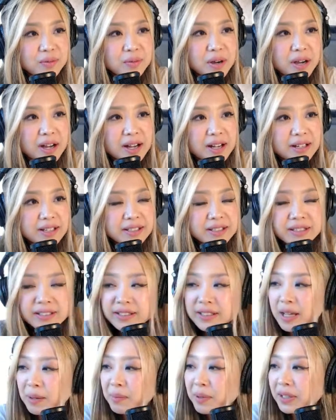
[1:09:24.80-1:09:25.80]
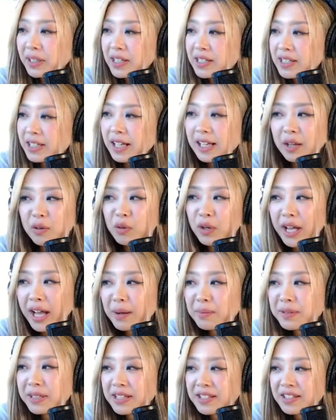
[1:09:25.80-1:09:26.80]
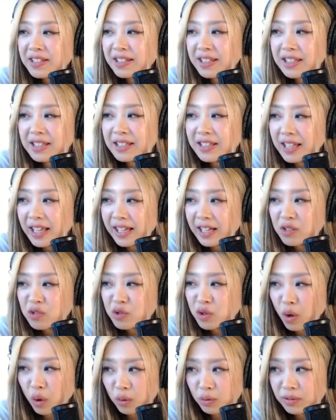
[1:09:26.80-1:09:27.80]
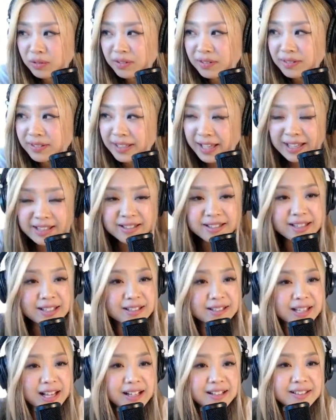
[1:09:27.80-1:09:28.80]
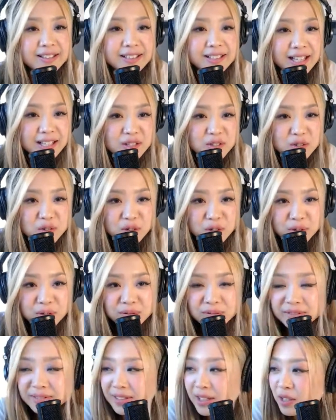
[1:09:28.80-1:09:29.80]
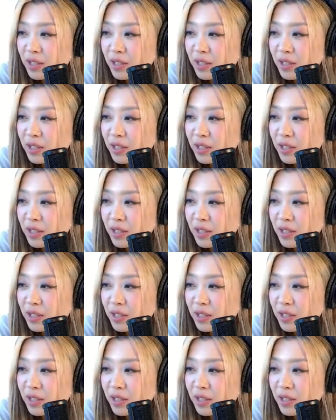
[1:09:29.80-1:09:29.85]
Yama nashi. Like we have this like a joke. Yes, exactly. That's true.